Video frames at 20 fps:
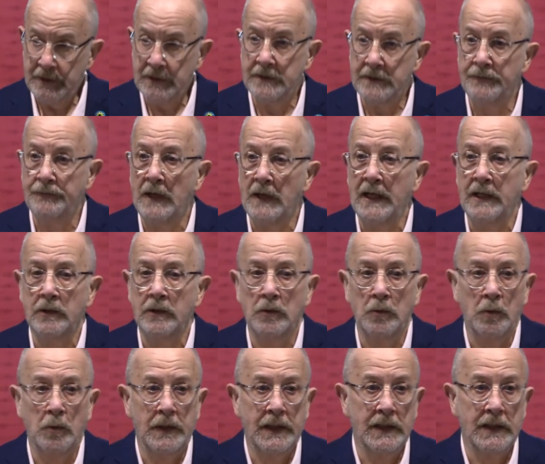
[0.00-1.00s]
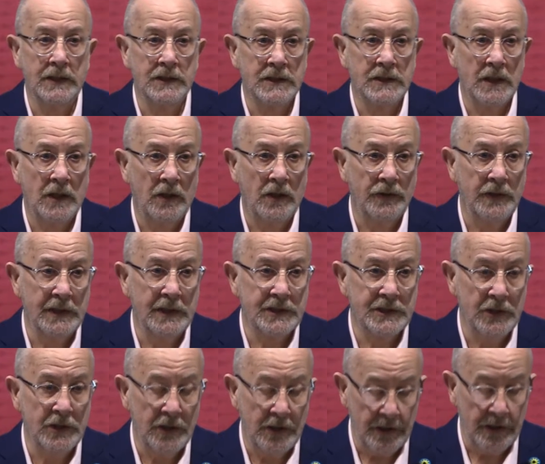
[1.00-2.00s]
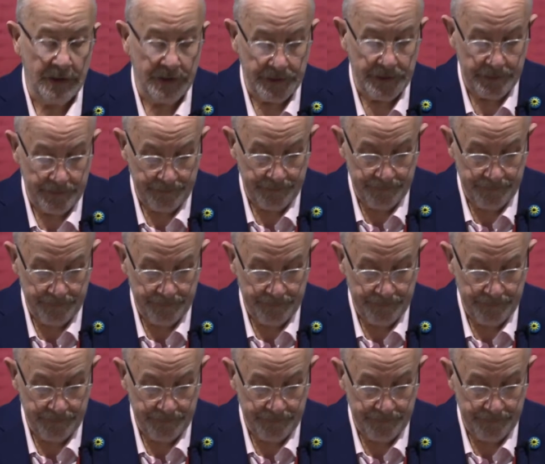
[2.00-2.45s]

his final weeks on this earth.